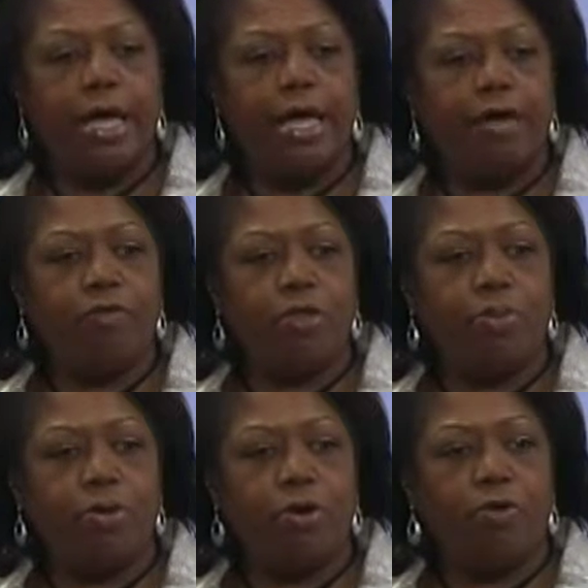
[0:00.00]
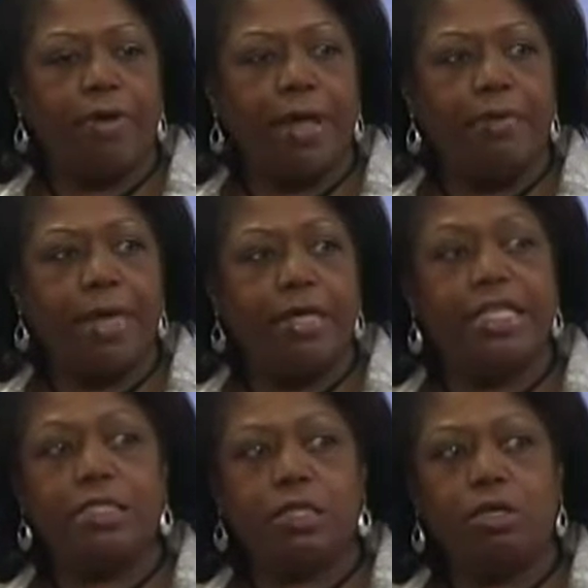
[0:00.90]
Okay. However, the program
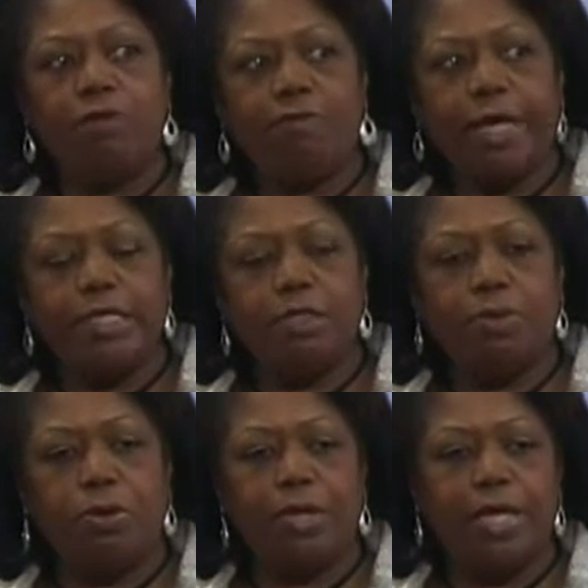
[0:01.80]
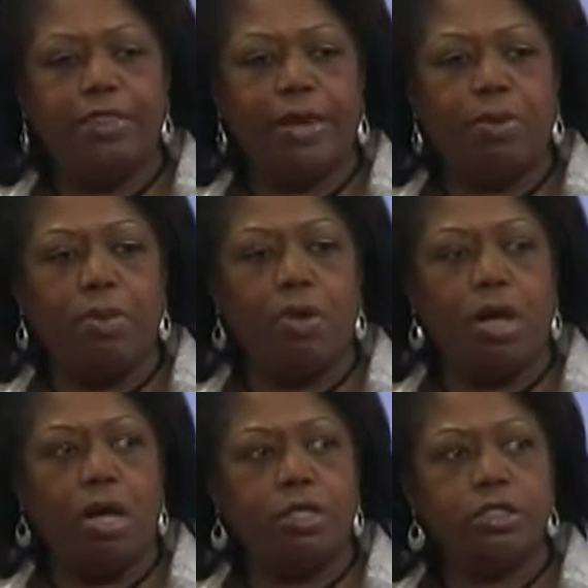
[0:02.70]
is a little flexible in that we
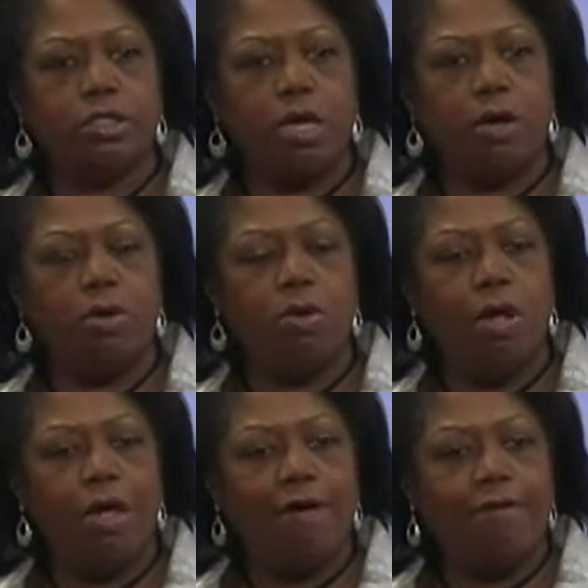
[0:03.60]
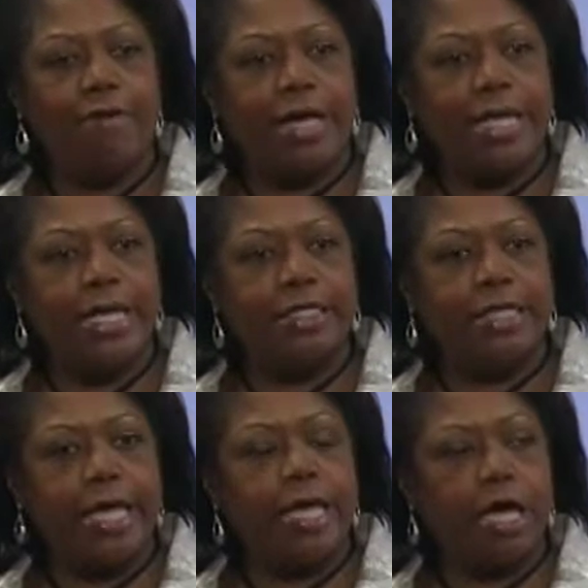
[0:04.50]
will also
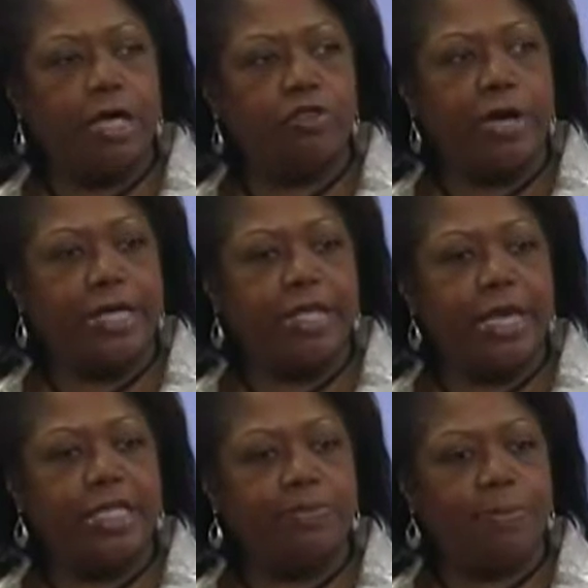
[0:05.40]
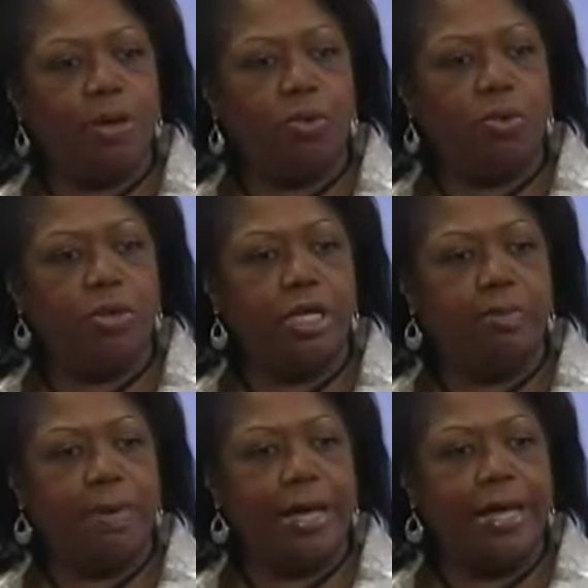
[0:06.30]
finance a contract that has been
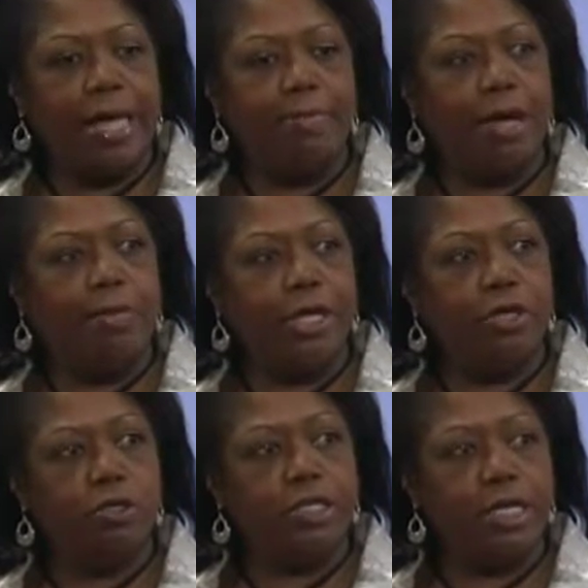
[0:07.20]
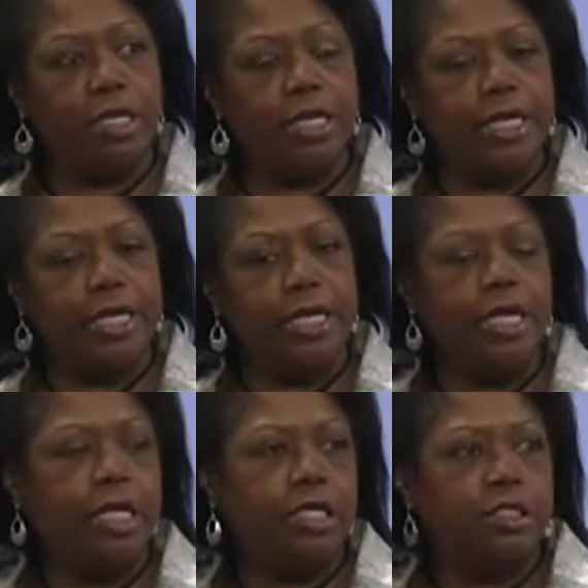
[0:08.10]
awarded by a public utility,
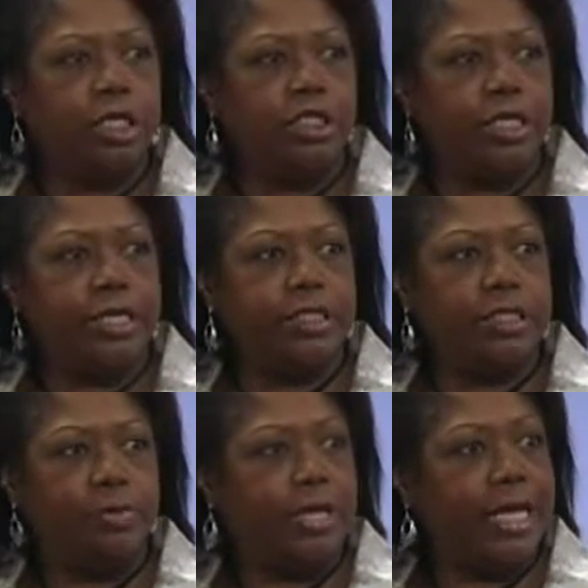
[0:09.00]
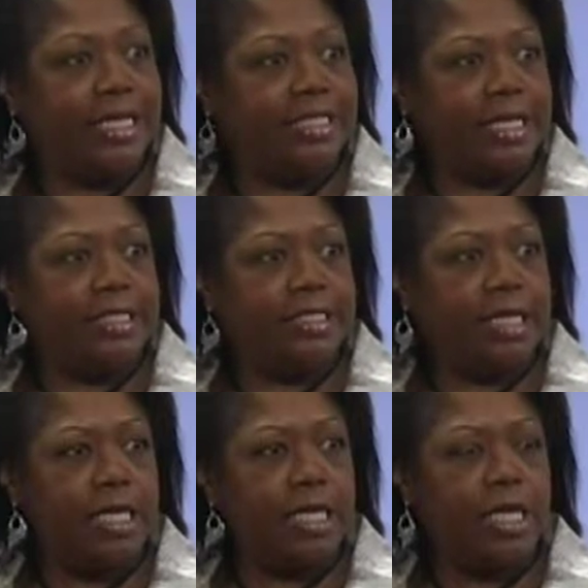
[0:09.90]
such as
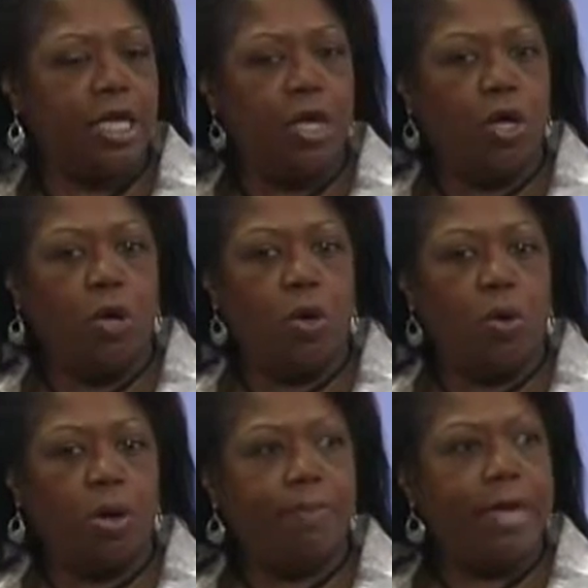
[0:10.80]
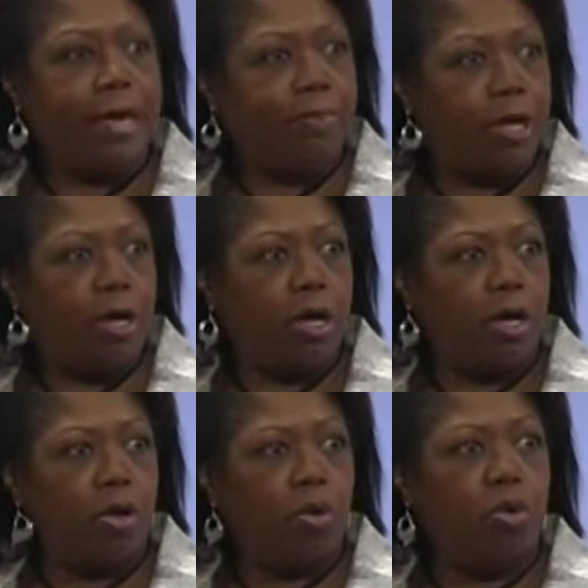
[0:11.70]
WSSC, okay, or
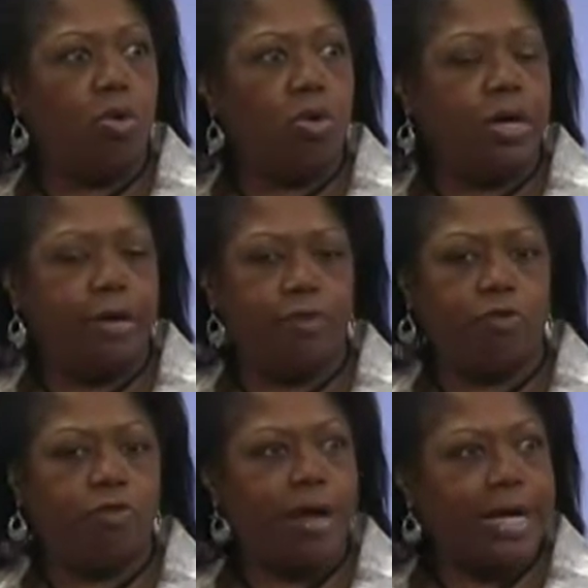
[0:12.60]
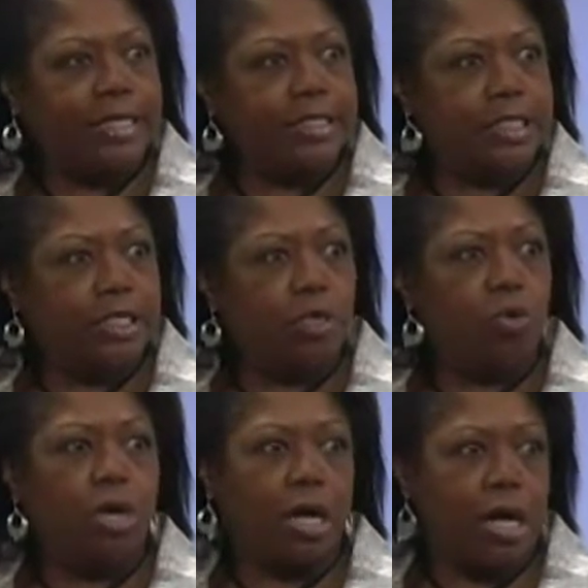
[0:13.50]
Pepco, or Verizon,
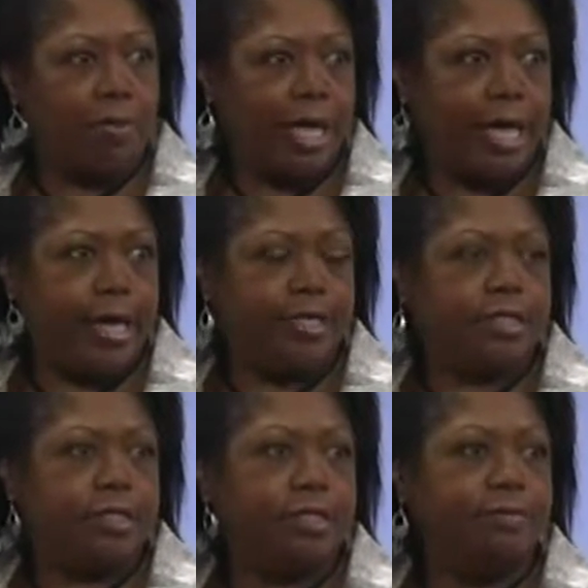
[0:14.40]
or Comcast.